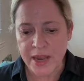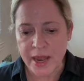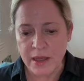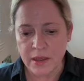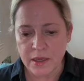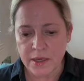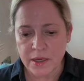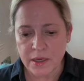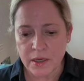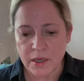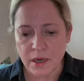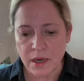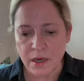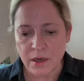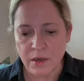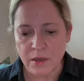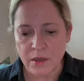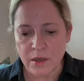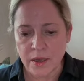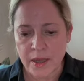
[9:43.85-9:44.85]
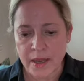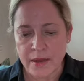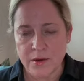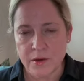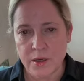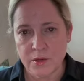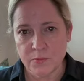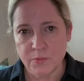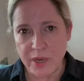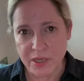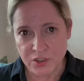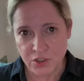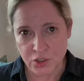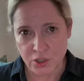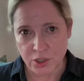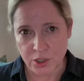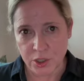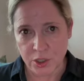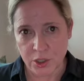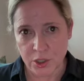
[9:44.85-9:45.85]
Alec and
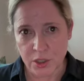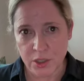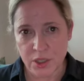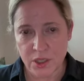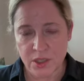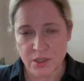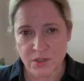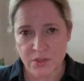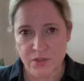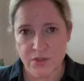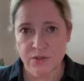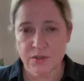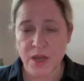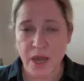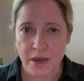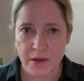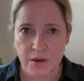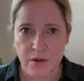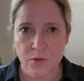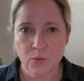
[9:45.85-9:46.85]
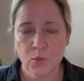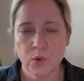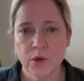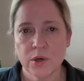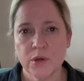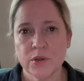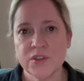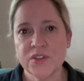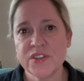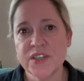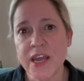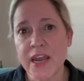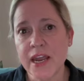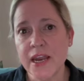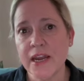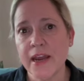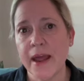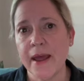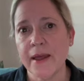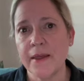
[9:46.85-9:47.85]
Buster, his son, were
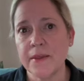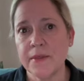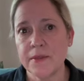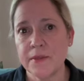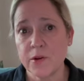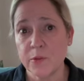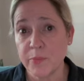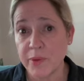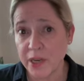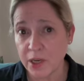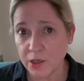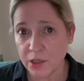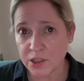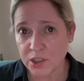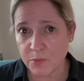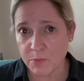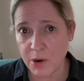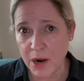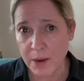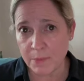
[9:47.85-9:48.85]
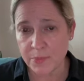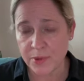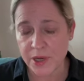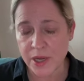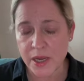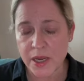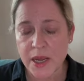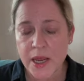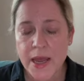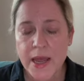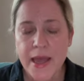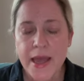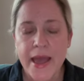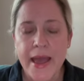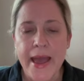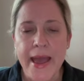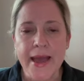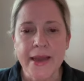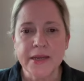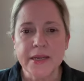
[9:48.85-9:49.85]
staying at their parents' property,
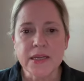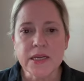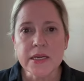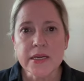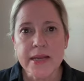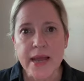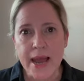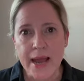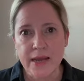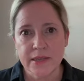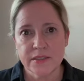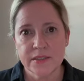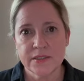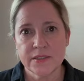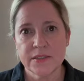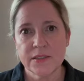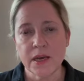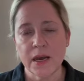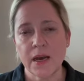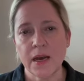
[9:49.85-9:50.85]
and he had asked